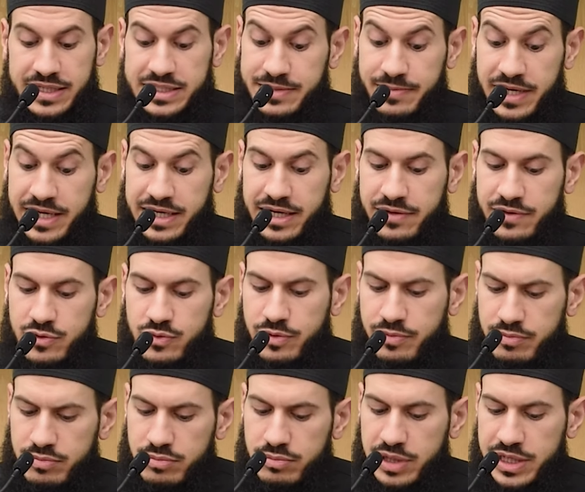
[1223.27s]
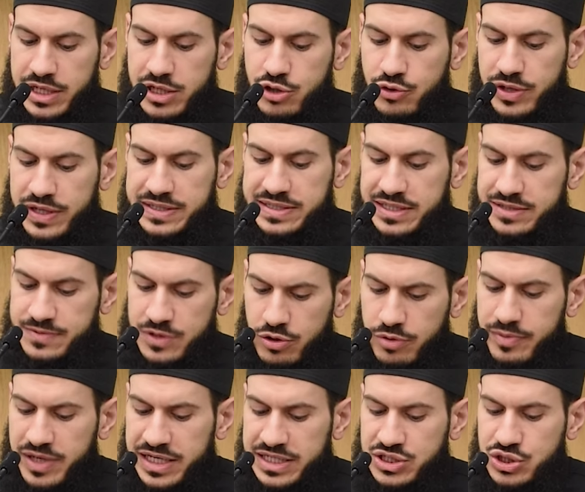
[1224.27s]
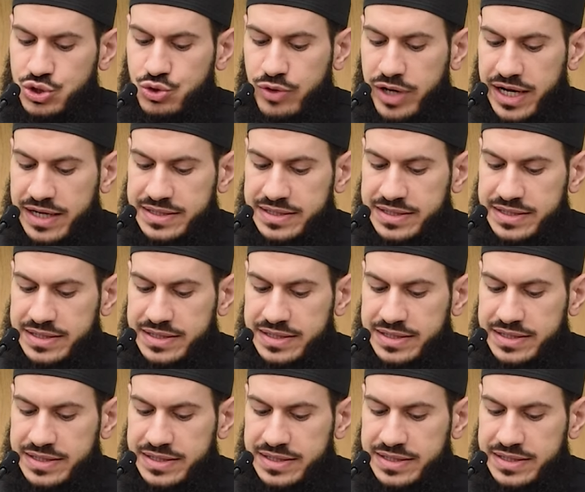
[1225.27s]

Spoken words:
and again, there were many criticisms, there are many strands,